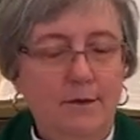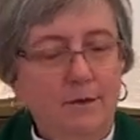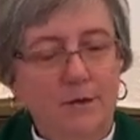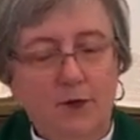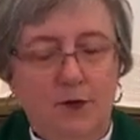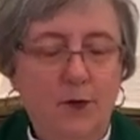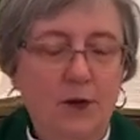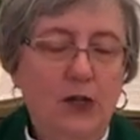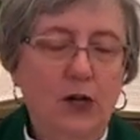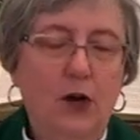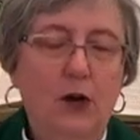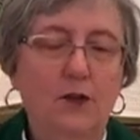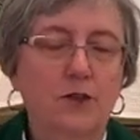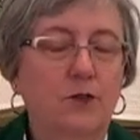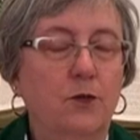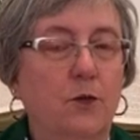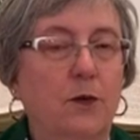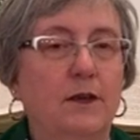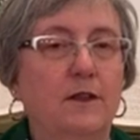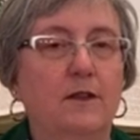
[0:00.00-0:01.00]
so he calls
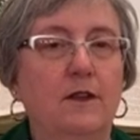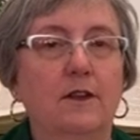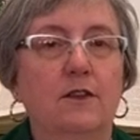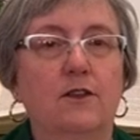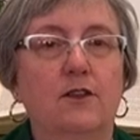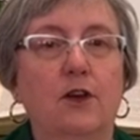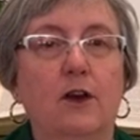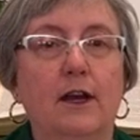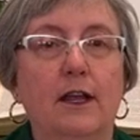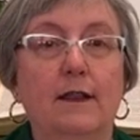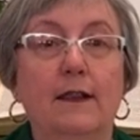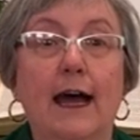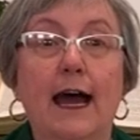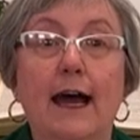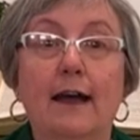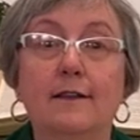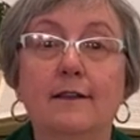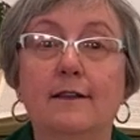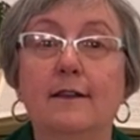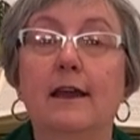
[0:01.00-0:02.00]
the ones that started
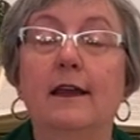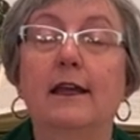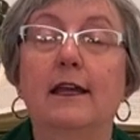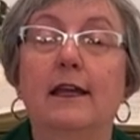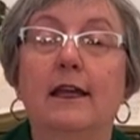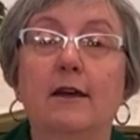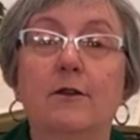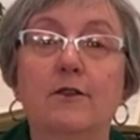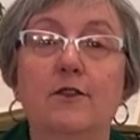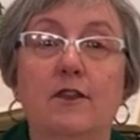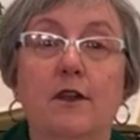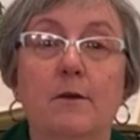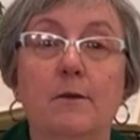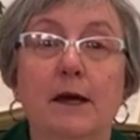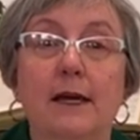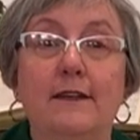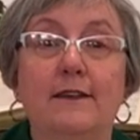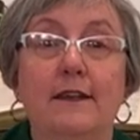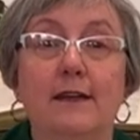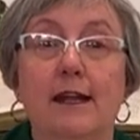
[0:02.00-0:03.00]
last and he gives them
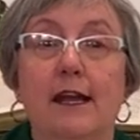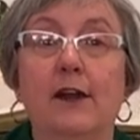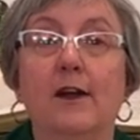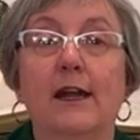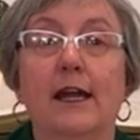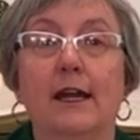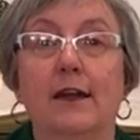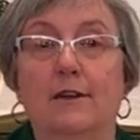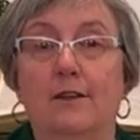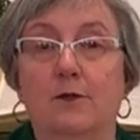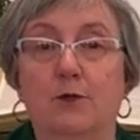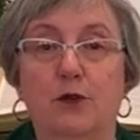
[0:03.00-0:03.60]
a denarius,